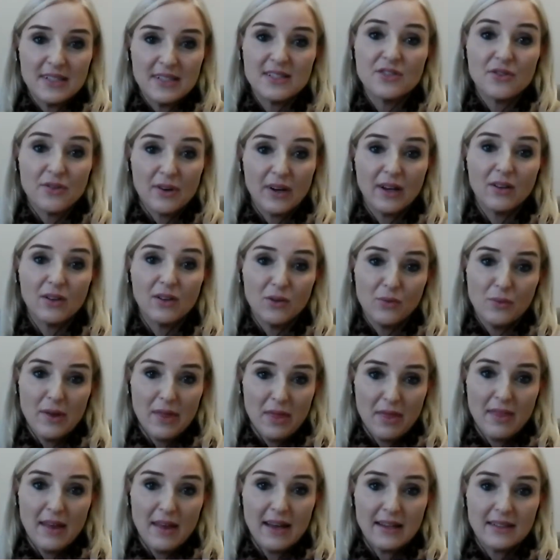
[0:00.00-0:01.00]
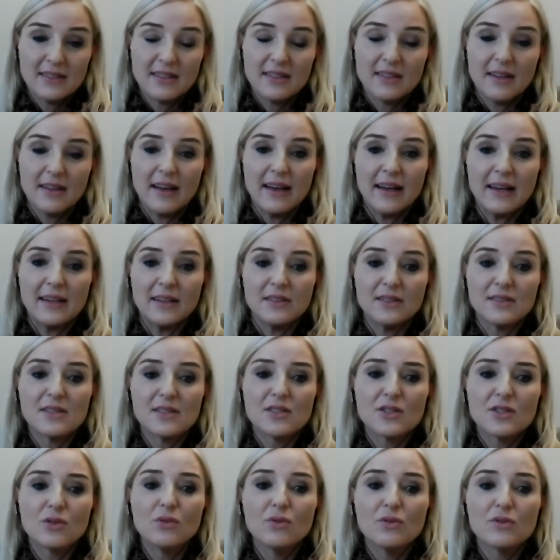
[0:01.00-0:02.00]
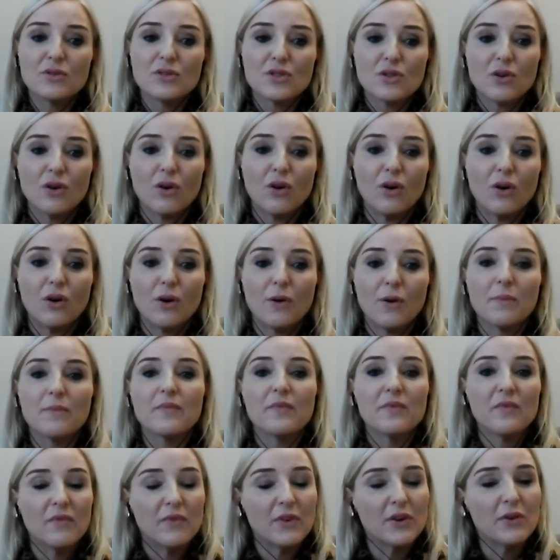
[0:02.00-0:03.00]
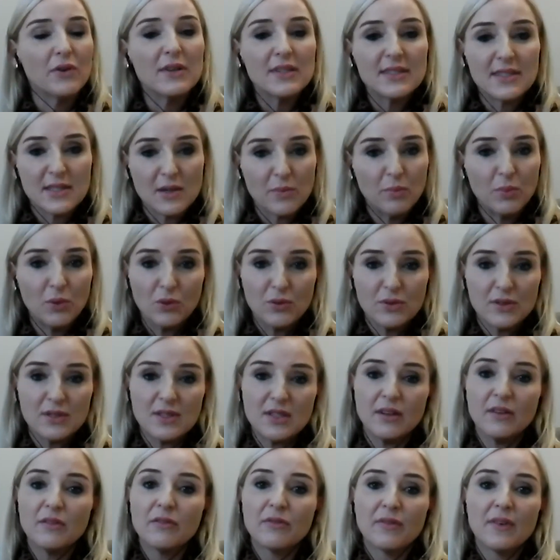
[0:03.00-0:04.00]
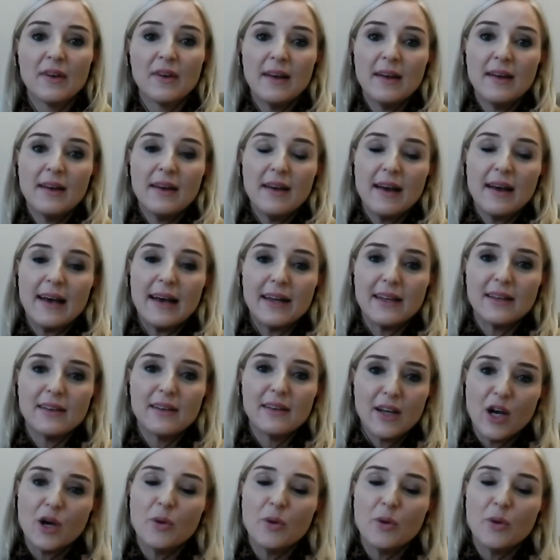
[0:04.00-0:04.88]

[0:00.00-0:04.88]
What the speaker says: struggle with that. And schools are very supportive and